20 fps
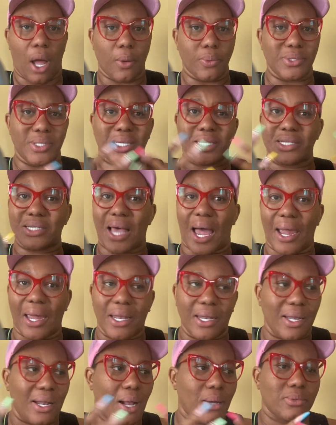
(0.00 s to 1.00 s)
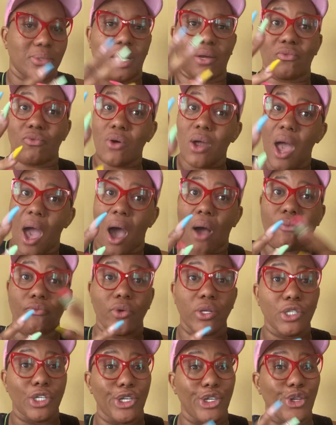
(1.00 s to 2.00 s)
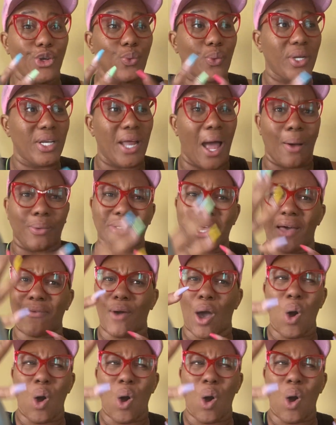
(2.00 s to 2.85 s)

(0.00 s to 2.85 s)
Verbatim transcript: I was excited. I was like, wow, I'm really doing it. I was having